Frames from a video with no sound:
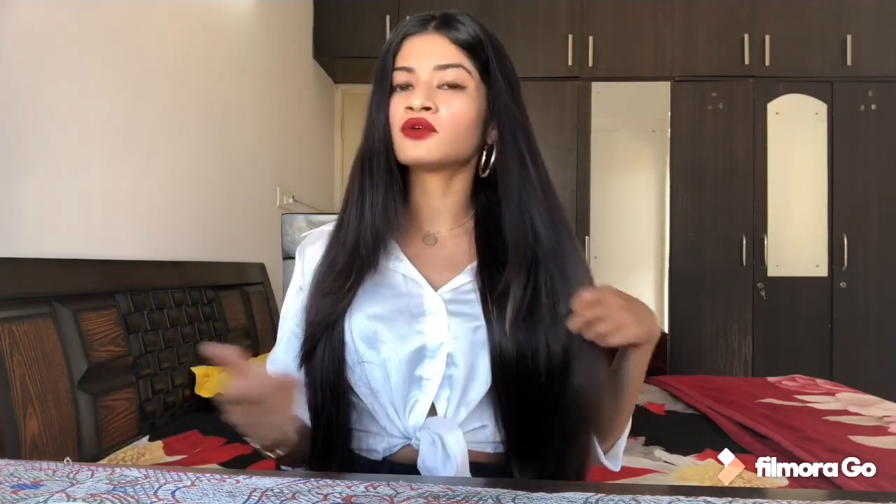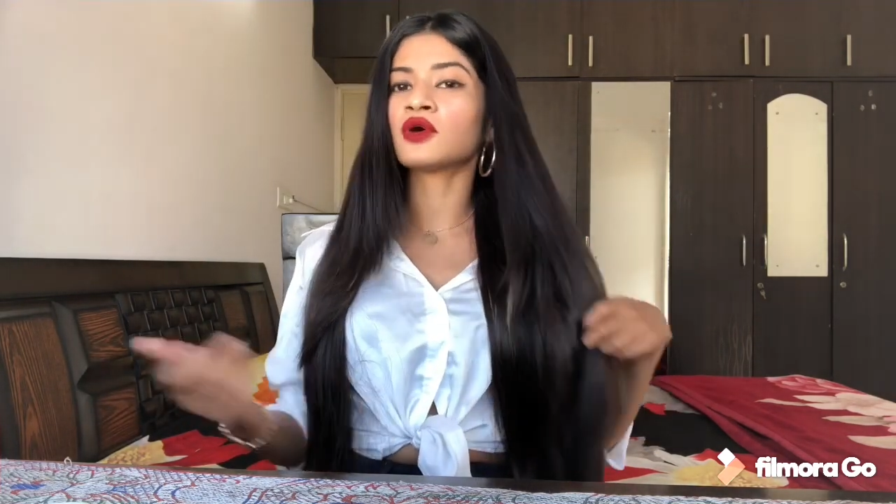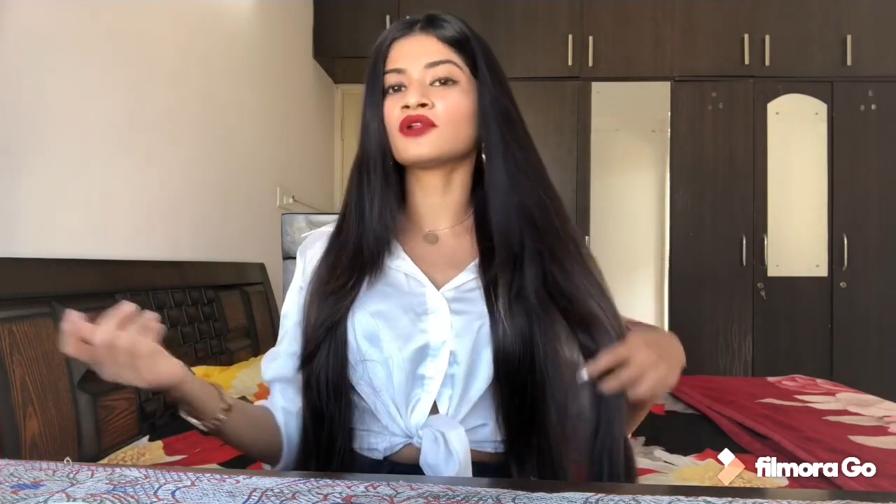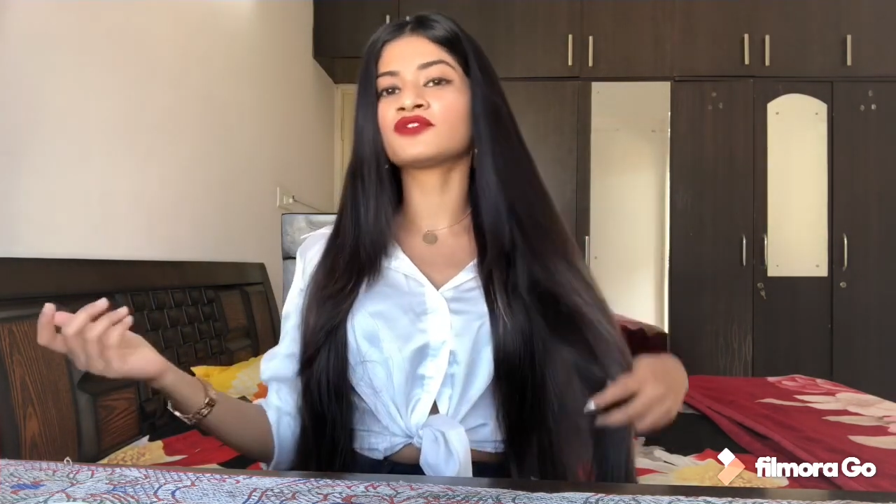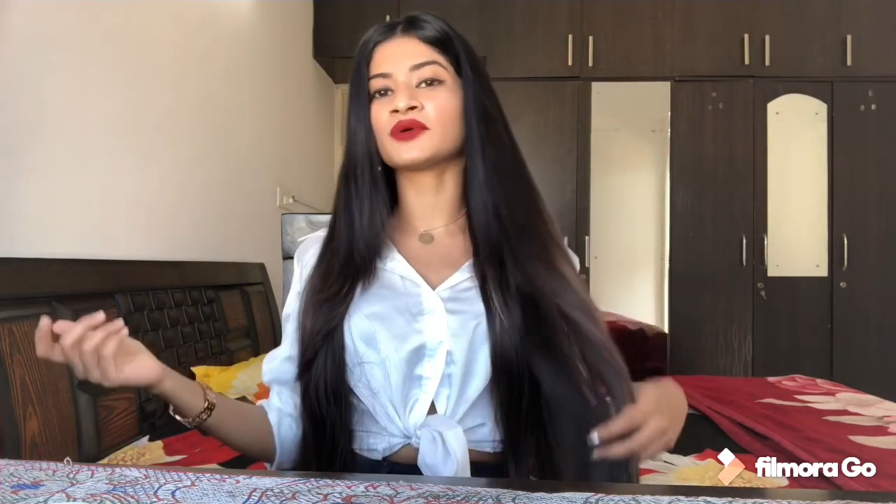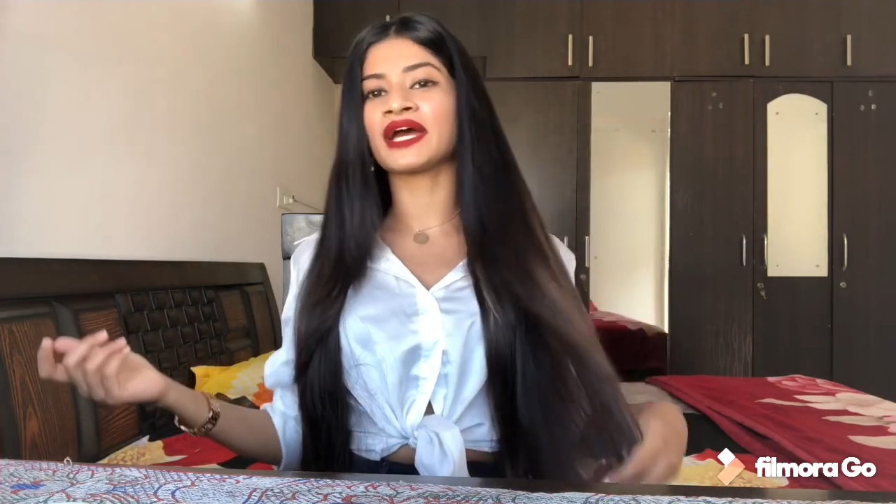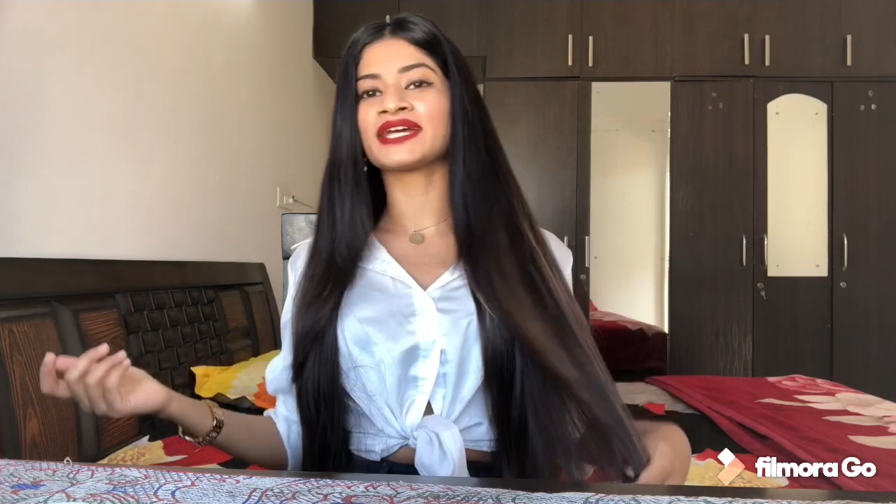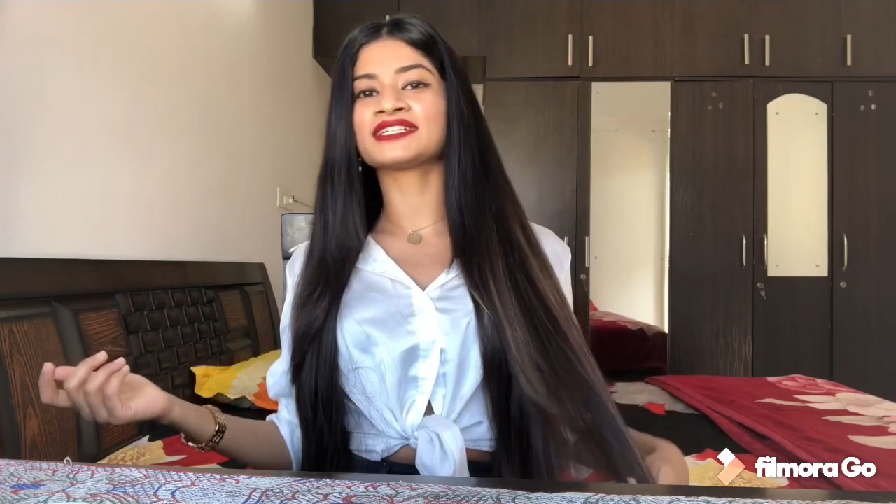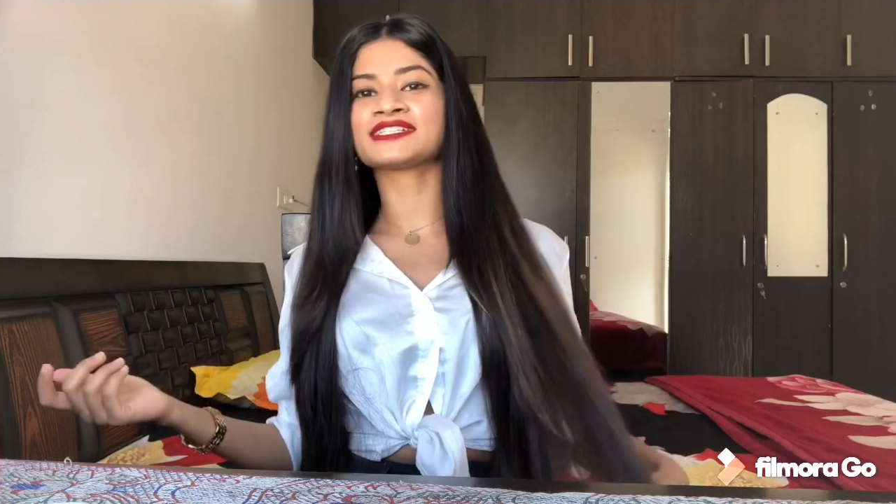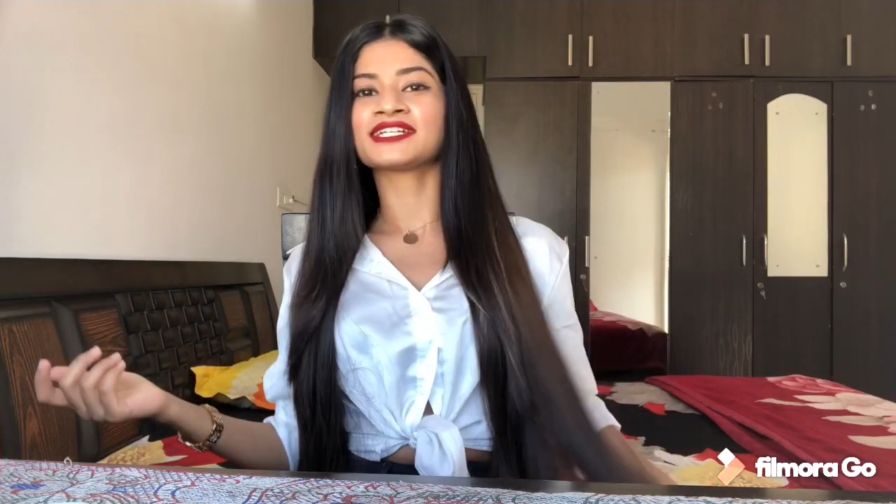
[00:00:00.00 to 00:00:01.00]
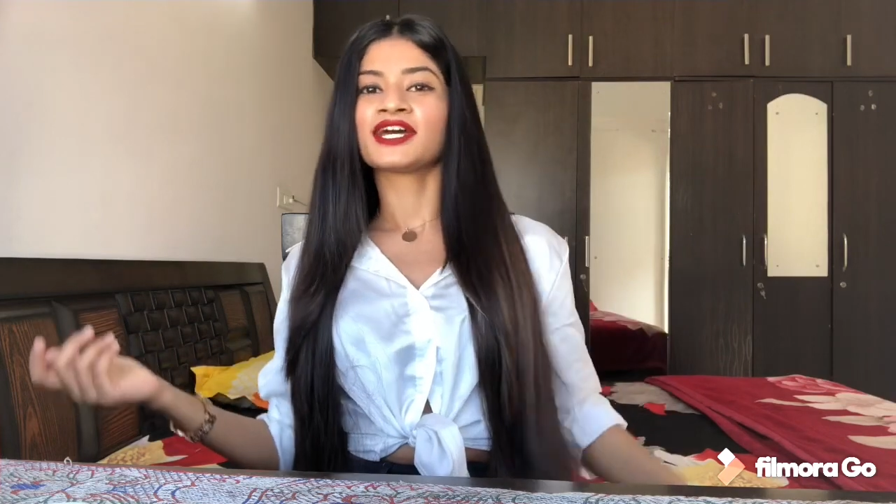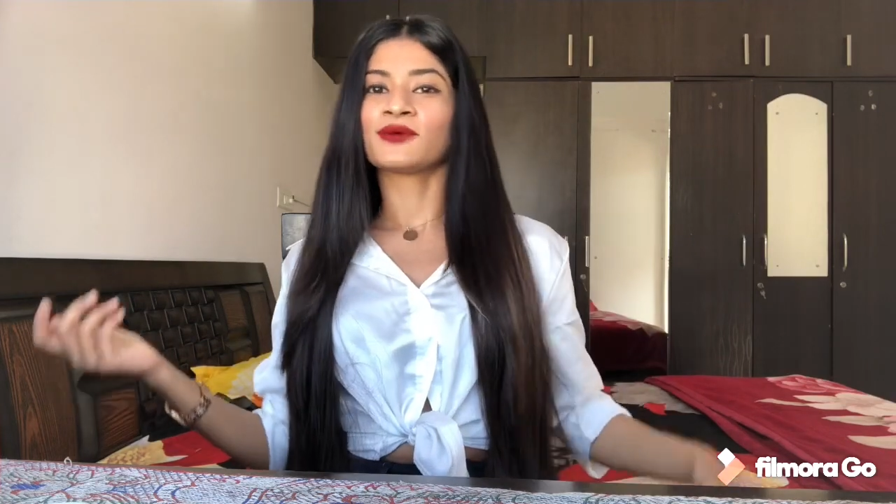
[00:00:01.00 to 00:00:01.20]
all of you guys